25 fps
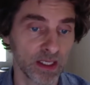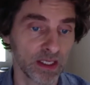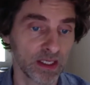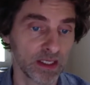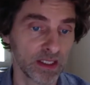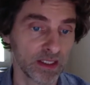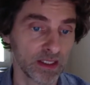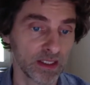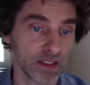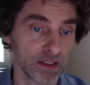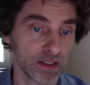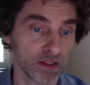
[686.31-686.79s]

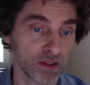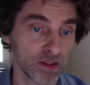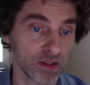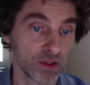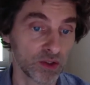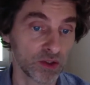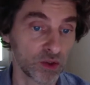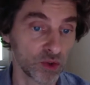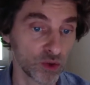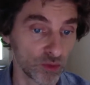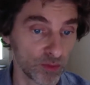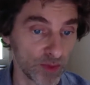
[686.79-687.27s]
and
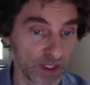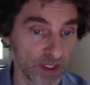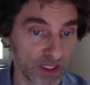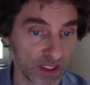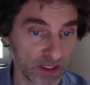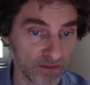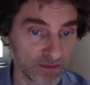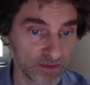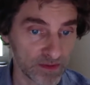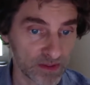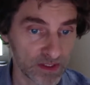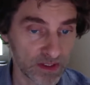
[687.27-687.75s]
you may
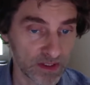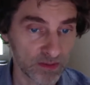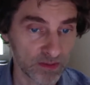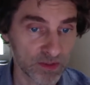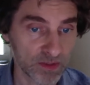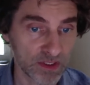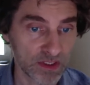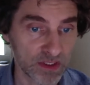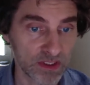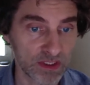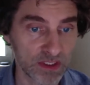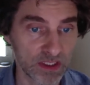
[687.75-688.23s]
have
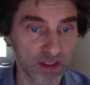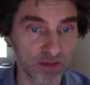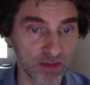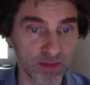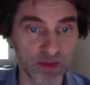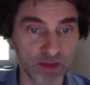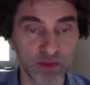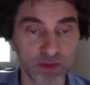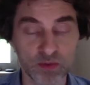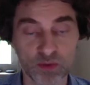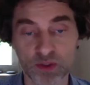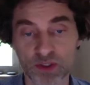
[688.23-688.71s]
CMT, and
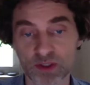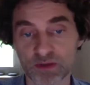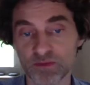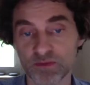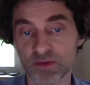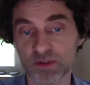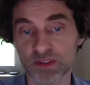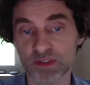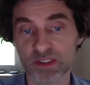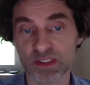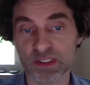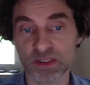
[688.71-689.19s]
maybe one of
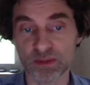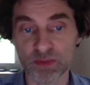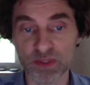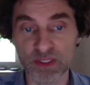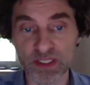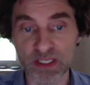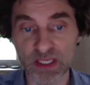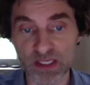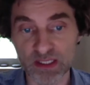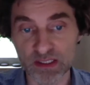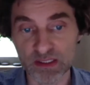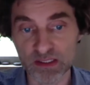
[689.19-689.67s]
your
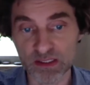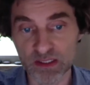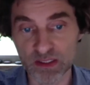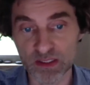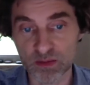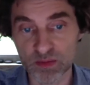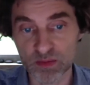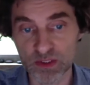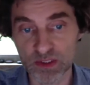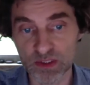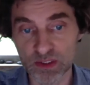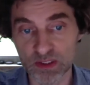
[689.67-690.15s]
siblings has
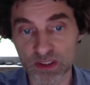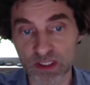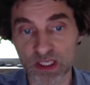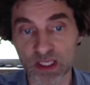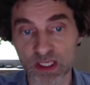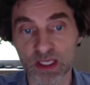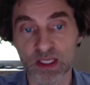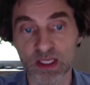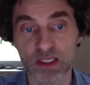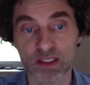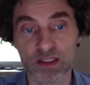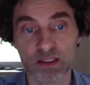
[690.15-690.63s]
CMT,
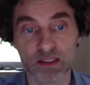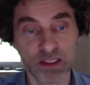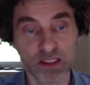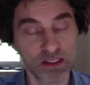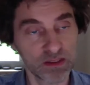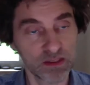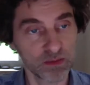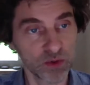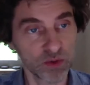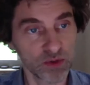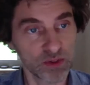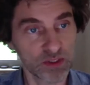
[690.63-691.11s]

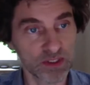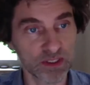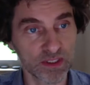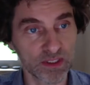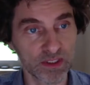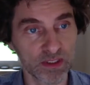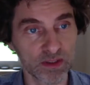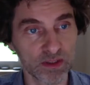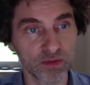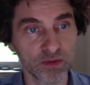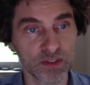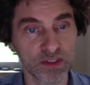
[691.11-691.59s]
that's most
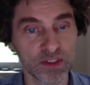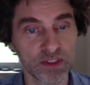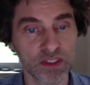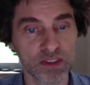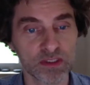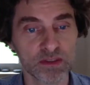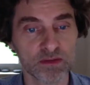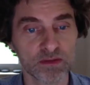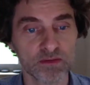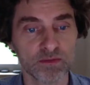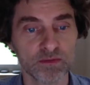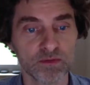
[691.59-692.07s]
likely a
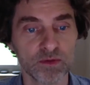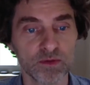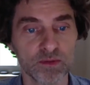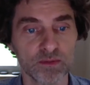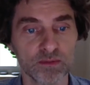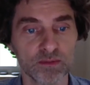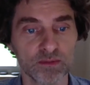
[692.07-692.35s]
recessive form.